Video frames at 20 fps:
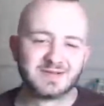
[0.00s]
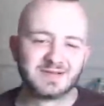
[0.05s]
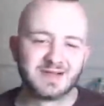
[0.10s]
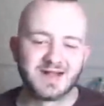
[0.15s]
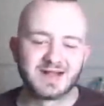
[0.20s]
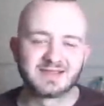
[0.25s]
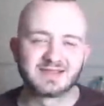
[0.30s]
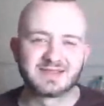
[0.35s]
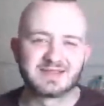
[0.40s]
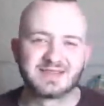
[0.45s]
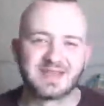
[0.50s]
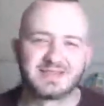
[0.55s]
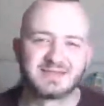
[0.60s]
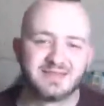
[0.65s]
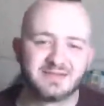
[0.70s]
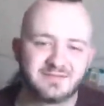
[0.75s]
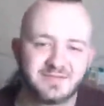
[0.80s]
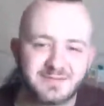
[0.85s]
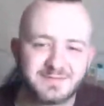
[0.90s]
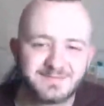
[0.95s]
That's
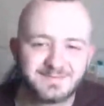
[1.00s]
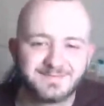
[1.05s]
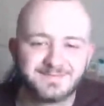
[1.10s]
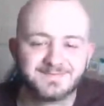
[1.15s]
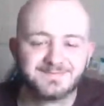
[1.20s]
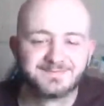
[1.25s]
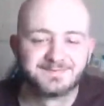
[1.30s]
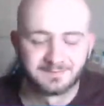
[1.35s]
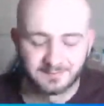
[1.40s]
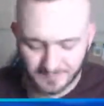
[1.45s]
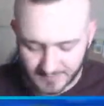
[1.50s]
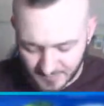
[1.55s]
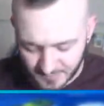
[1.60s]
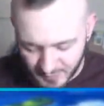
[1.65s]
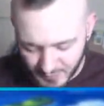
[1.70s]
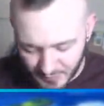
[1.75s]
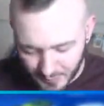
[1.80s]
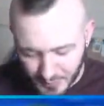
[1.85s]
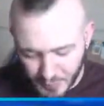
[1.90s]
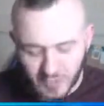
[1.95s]
excessive.
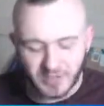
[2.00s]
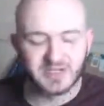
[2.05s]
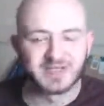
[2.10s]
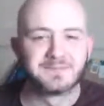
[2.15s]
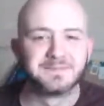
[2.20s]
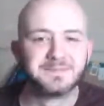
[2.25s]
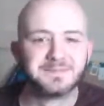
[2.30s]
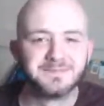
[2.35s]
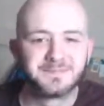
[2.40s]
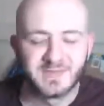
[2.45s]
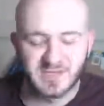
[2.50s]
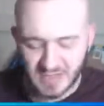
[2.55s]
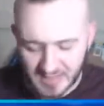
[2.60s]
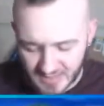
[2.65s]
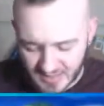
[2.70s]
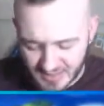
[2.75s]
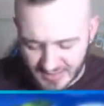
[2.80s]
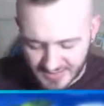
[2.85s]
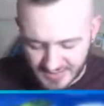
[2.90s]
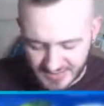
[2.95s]
But pretty. I
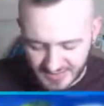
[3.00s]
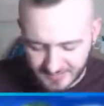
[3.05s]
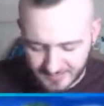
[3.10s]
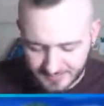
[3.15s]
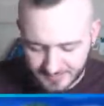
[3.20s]
like it.